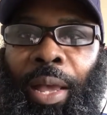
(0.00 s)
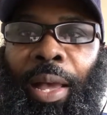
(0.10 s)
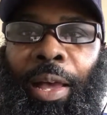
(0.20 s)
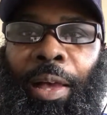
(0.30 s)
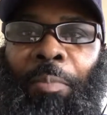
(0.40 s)

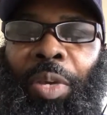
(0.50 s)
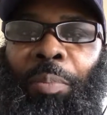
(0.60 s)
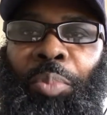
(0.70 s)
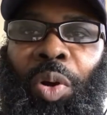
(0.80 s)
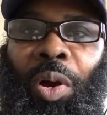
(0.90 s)
Uh,
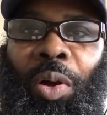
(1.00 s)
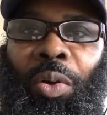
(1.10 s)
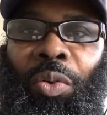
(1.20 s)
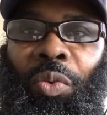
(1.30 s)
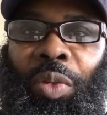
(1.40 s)
but
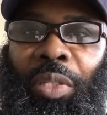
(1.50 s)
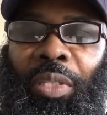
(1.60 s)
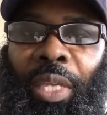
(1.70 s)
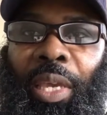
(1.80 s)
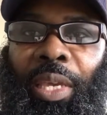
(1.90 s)
Paul was
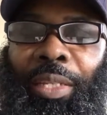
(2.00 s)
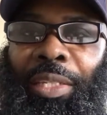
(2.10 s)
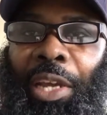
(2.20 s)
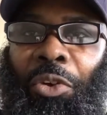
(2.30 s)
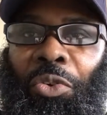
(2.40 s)
saying,
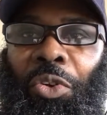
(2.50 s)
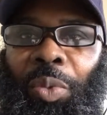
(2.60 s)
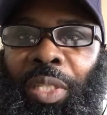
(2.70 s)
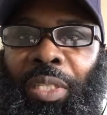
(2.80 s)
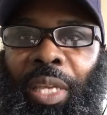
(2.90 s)
Shaul
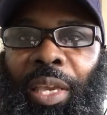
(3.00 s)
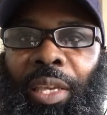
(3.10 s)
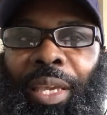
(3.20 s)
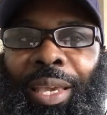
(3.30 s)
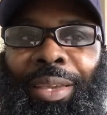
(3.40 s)
was
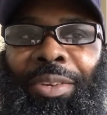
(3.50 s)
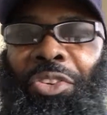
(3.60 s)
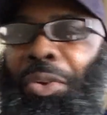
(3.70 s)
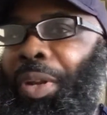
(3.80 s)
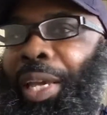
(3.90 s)
saying,
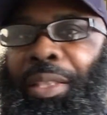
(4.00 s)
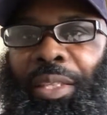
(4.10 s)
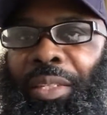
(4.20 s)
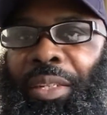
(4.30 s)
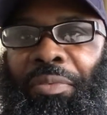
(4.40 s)
don't let
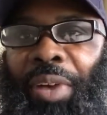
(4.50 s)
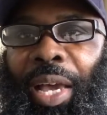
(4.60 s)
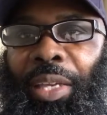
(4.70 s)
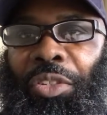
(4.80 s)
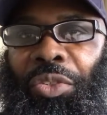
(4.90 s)
this
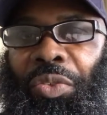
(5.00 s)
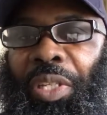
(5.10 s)
divide you.